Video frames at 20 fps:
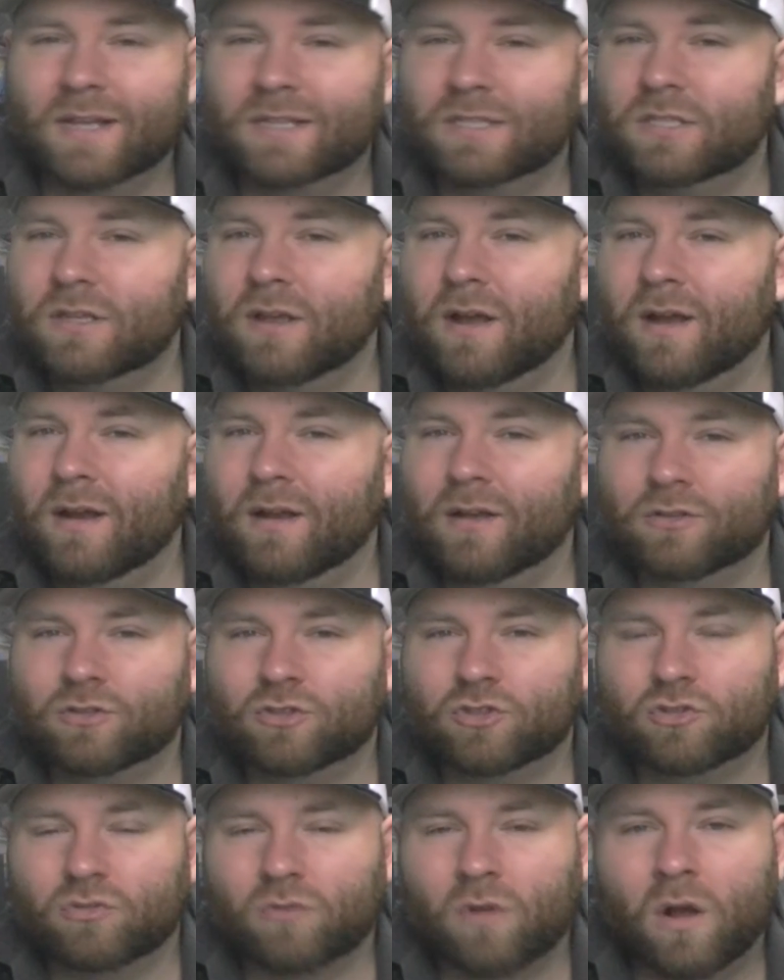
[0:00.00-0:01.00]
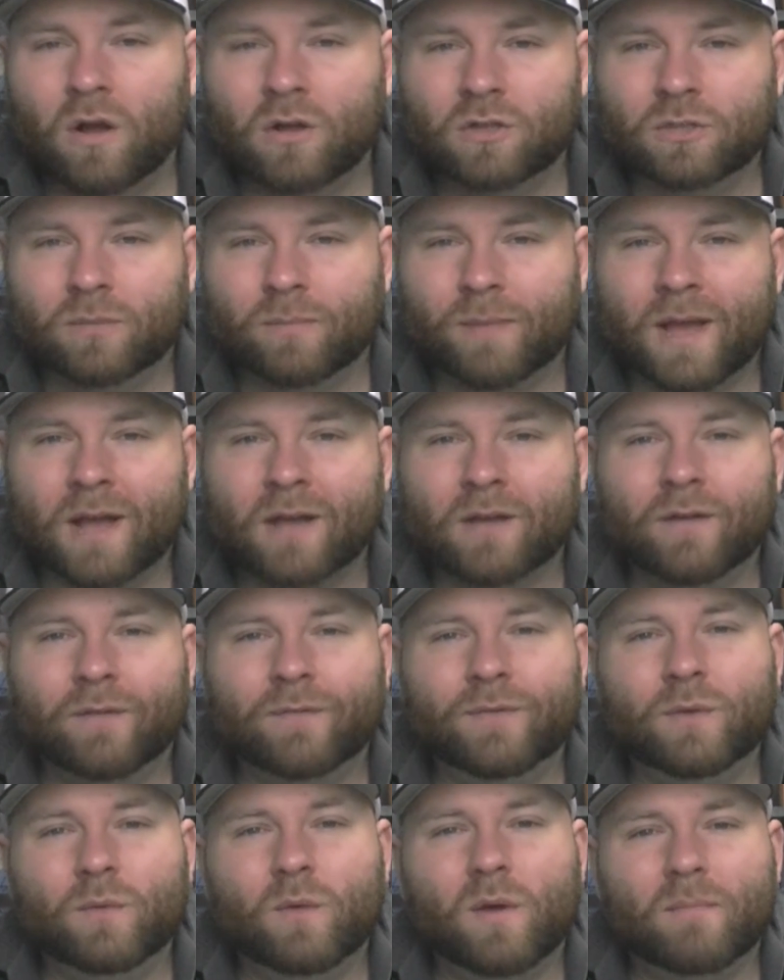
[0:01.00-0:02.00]
It's not a strong
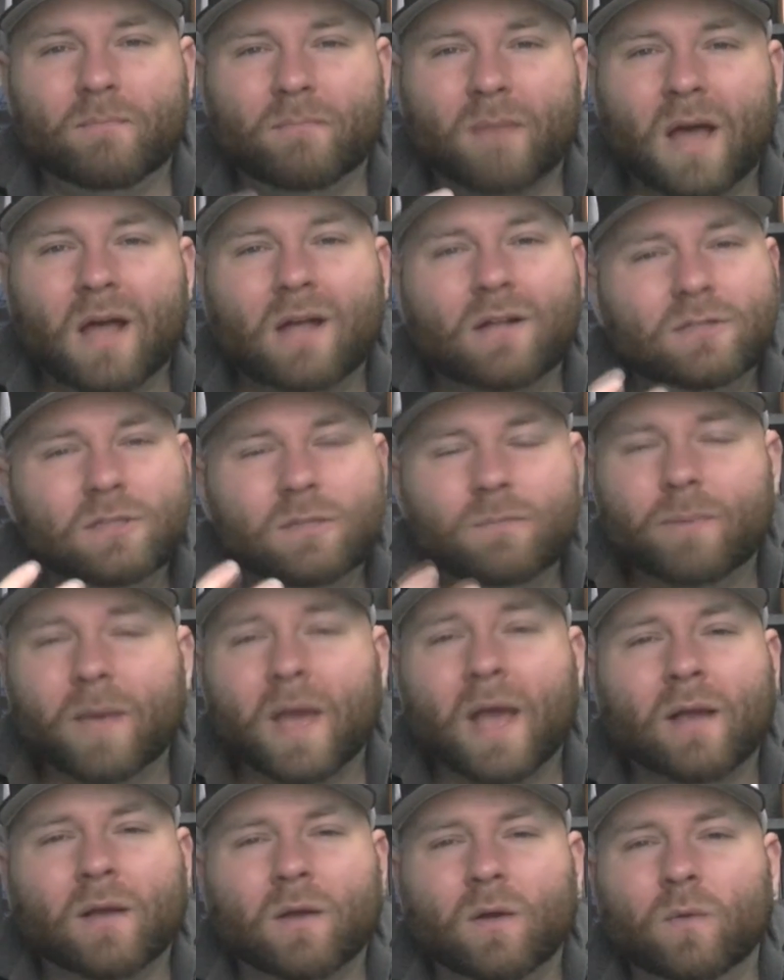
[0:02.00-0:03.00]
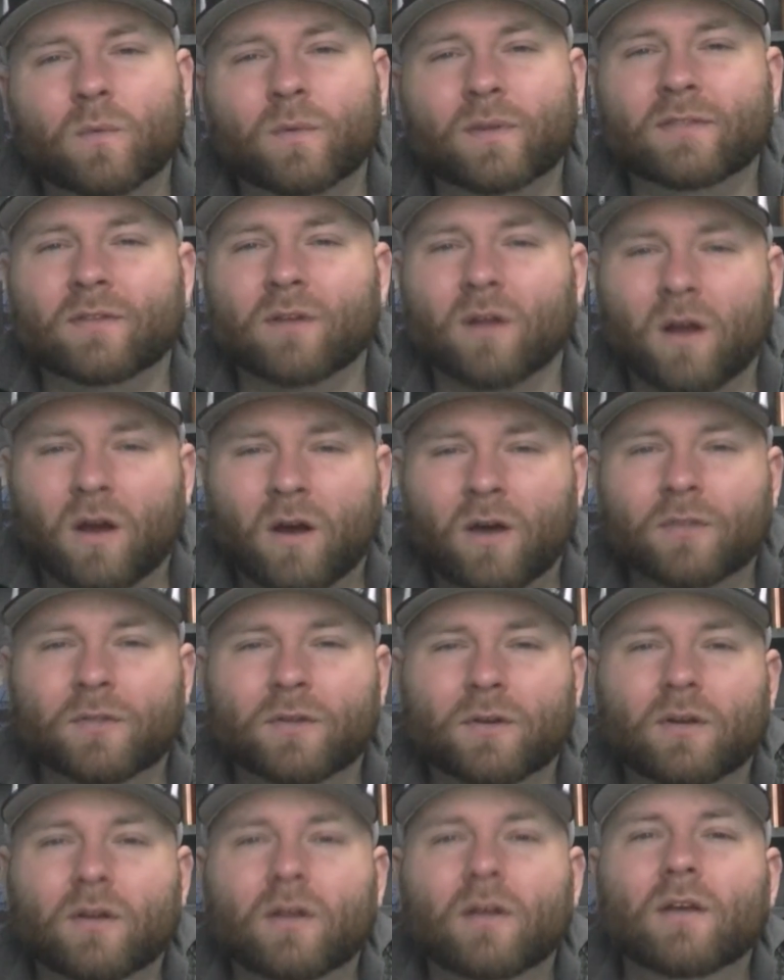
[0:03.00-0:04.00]
tobacco. If you want mild tobacco with your
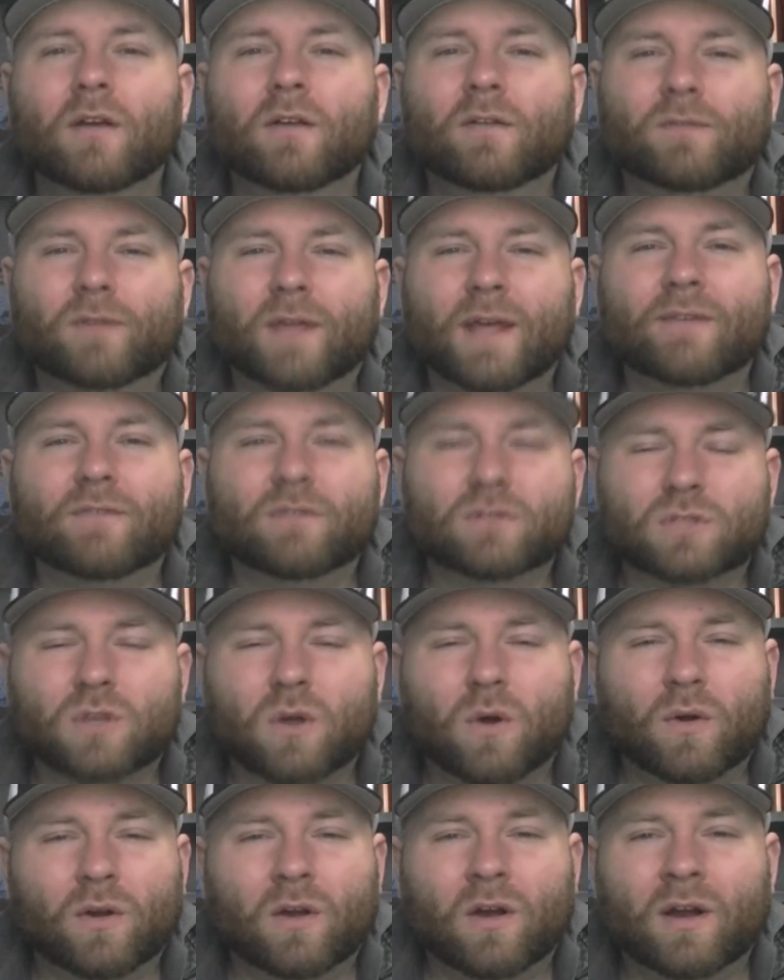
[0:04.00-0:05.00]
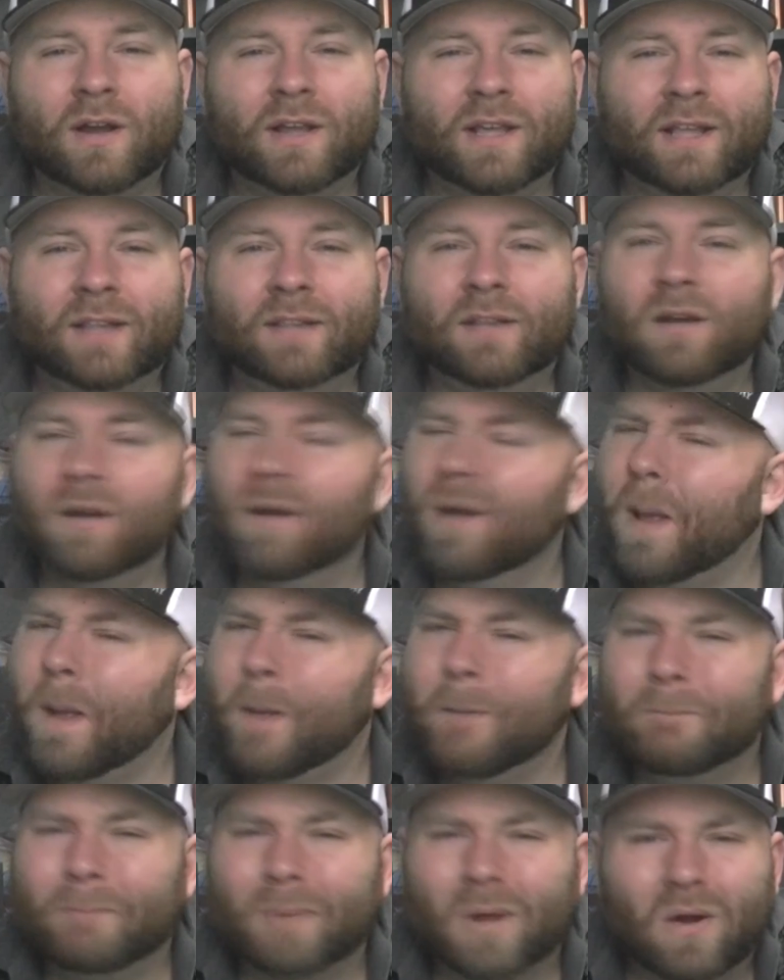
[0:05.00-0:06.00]
other flavors going on in there,
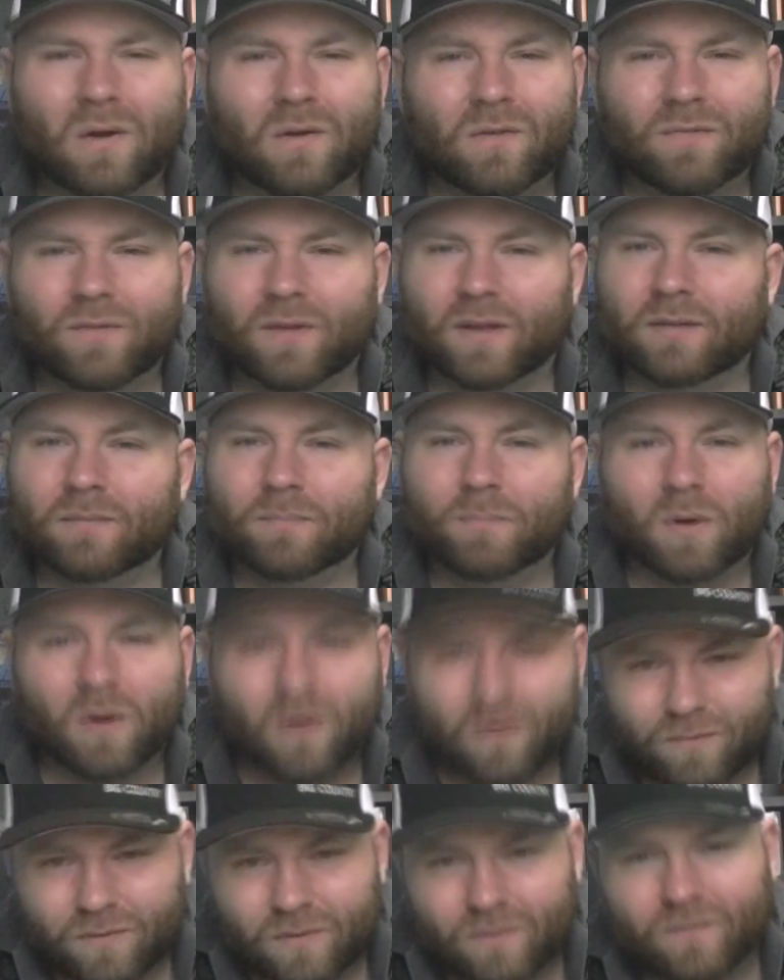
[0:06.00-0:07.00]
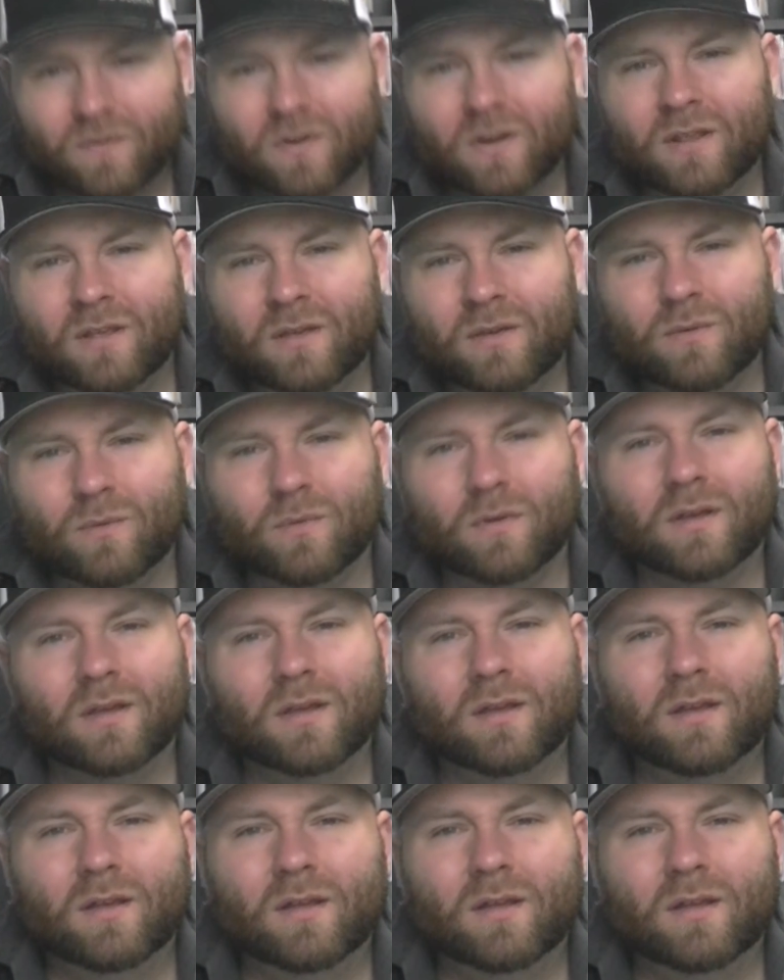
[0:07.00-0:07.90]
perfect for you.